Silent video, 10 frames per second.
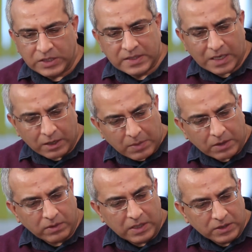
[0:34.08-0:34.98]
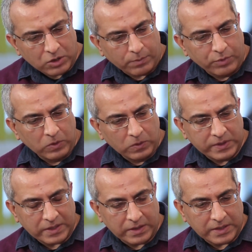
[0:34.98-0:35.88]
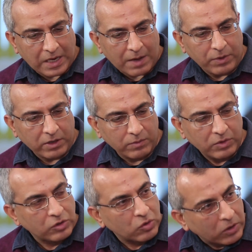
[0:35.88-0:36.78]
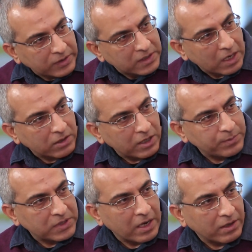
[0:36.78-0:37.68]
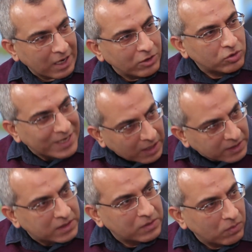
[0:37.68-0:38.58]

she said about the ESOP rules, is it applicable to all startups? And can you tell us